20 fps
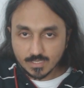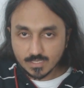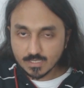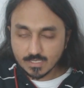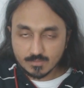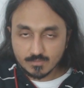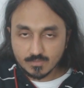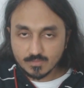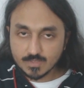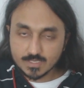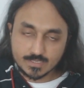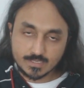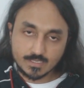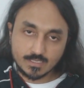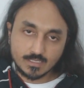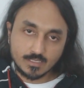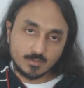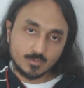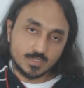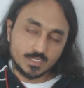and we will
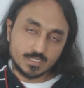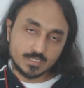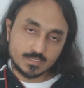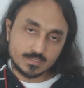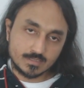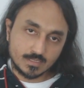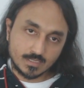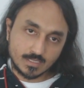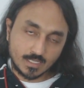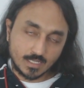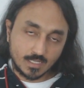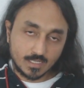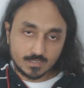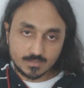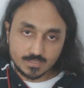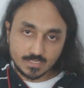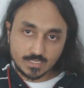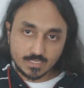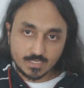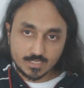see how it is
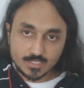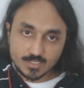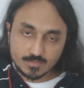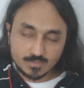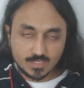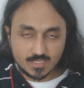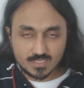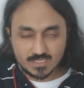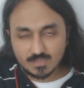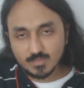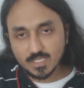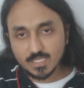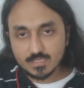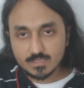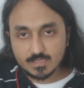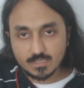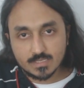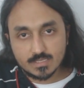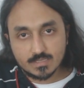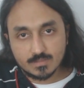ragdesh, just the
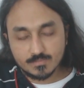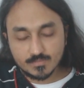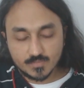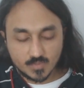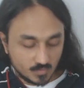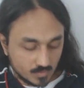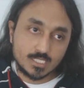basics.